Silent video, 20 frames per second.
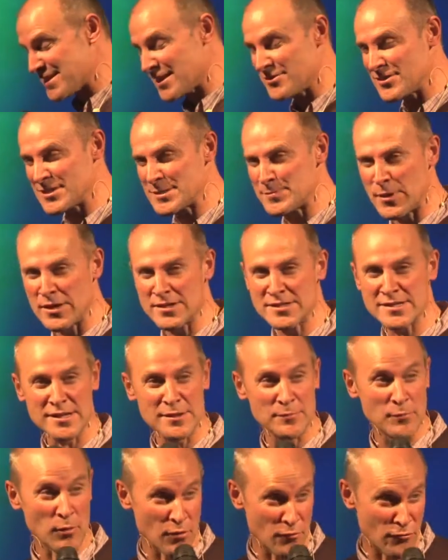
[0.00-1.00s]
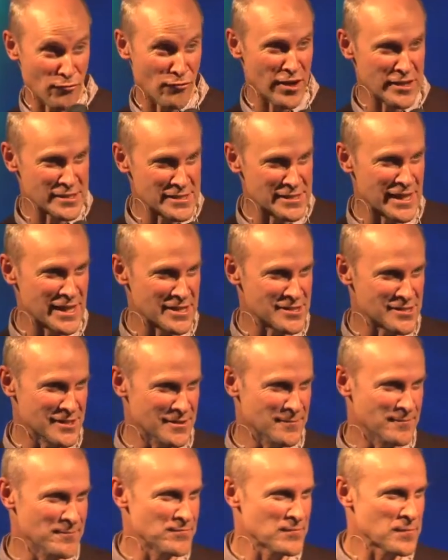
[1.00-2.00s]
This pastor, first lesson,
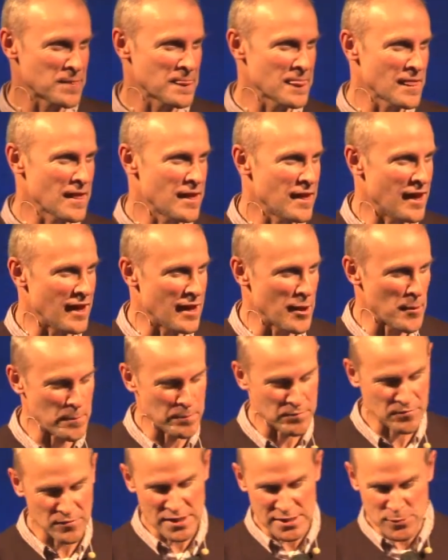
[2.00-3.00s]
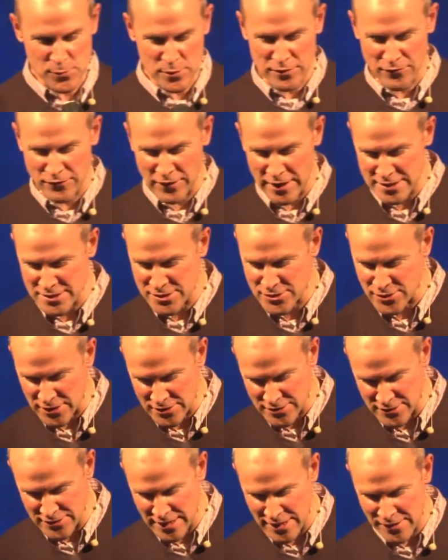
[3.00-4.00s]
is with the flight
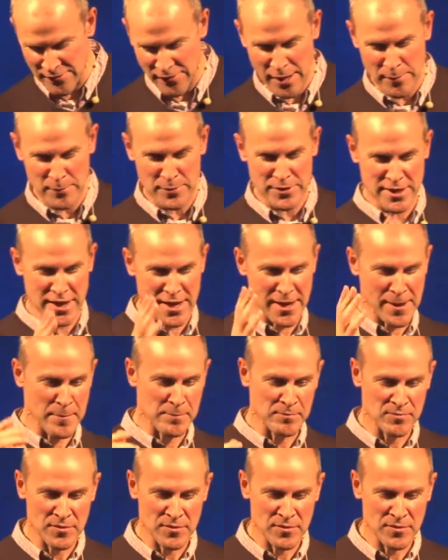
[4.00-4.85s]
instructor, and they're up in the air.